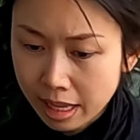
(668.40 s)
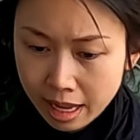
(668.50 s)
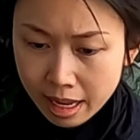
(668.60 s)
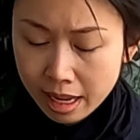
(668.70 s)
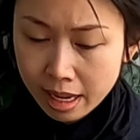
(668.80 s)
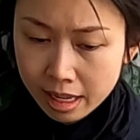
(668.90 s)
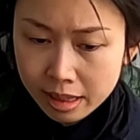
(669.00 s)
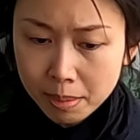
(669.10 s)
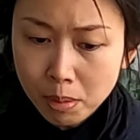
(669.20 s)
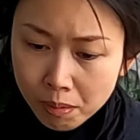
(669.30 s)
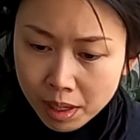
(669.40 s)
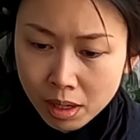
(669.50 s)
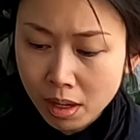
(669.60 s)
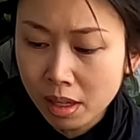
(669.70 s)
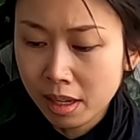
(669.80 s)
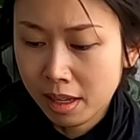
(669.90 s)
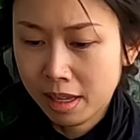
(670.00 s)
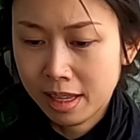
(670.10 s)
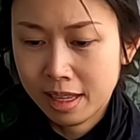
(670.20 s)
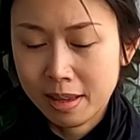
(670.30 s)
And moving on,
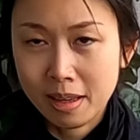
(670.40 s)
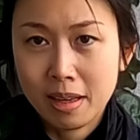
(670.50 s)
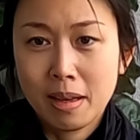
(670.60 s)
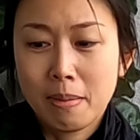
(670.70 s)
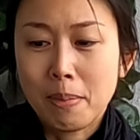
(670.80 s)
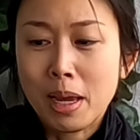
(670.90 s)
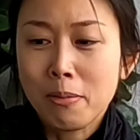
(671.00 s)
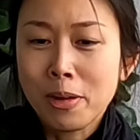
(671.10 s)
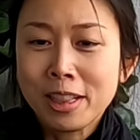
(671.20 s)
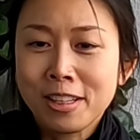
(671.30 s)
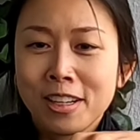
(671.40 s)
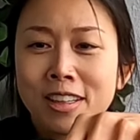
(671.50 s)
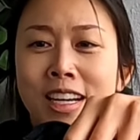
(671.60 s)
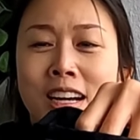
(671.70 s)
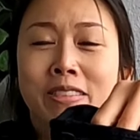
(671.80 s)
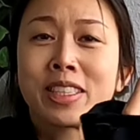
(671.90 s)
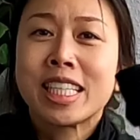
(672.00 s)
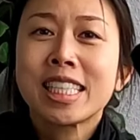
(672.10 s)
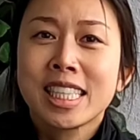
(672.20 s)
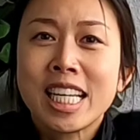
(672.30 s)
my winter gloves.
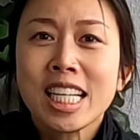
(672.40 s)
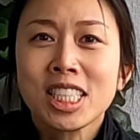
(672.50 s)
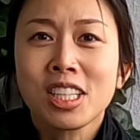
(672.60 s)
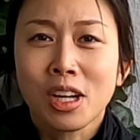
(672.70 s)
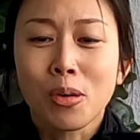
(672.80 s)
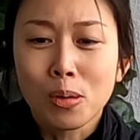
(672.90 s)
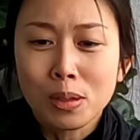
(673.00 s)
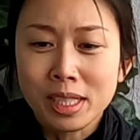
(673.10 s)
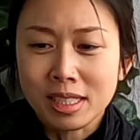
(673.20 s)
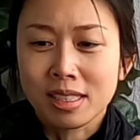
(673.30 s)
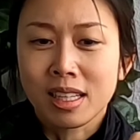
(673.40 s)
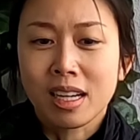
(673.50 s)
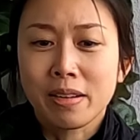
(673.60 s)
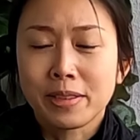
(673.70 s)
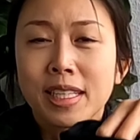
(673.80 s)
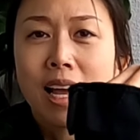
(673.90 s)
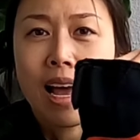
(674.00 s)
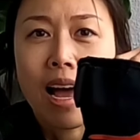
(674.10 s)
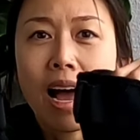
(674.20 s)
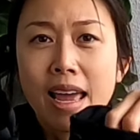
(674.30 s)
These are the oldest gloves
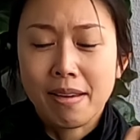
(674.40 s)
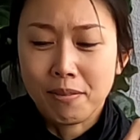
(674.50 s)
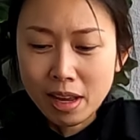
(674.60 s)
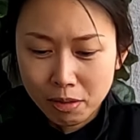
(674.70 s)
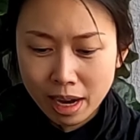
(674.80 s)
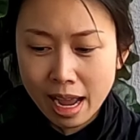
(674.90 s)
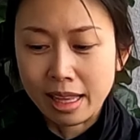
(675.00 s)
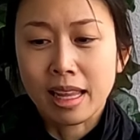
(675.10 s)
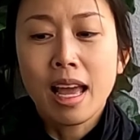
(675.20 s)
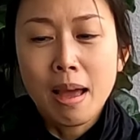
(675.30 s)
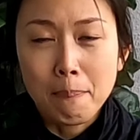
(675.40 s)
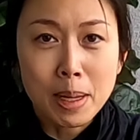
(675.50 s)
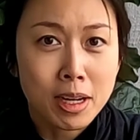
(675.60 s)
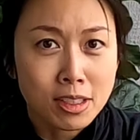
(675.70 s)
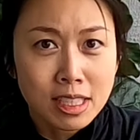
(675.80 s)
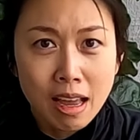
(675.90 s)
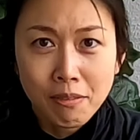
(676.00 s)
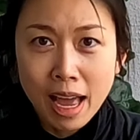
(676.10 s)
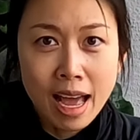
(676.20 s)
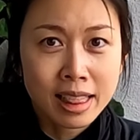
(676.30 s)
I've ever had because
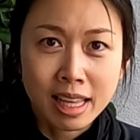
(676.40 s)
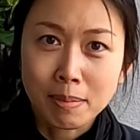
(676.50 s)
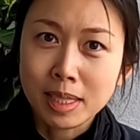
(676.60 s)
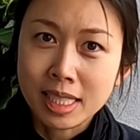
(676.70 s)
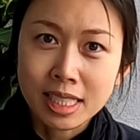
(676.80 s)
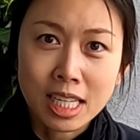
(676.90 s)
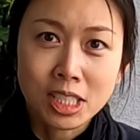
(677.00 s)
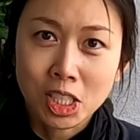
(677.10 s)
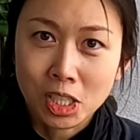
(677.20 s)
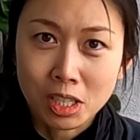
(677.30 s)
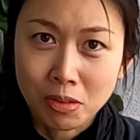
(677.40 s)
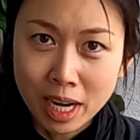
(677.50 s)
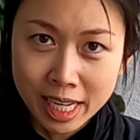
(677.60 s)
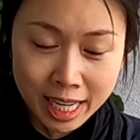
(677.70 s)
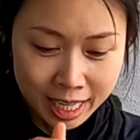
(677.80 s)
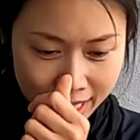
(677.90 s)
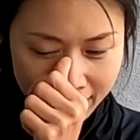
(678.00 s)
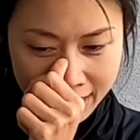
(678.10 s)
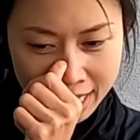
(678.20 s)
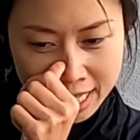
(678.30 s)
I've had them since I started riding.
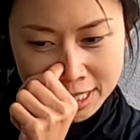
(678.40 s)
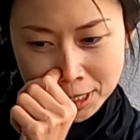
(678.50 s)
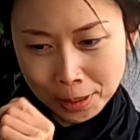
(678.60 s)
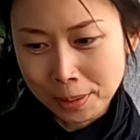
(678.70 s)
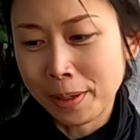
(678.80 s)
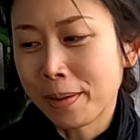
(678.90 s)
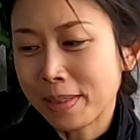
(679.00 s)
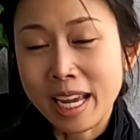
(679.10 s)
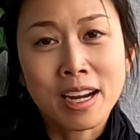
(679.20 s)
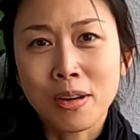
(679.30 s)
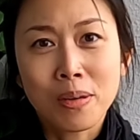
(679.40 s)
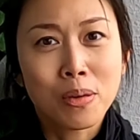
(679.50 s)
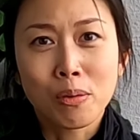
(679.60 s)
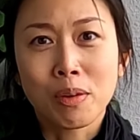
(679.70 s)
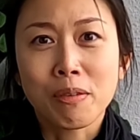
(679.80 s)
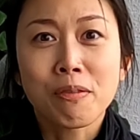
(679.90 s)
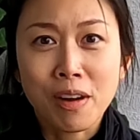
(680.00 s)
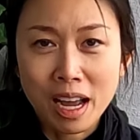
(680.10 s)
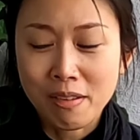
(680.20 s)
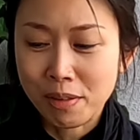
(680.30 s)
So they are over
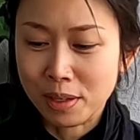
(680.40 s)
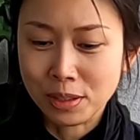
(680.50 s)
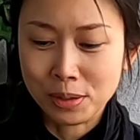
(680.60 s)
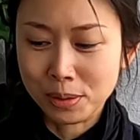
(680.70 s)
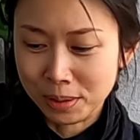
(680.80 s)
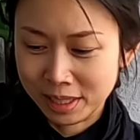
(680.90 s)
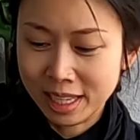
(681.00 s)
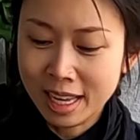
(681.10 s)
5 years old.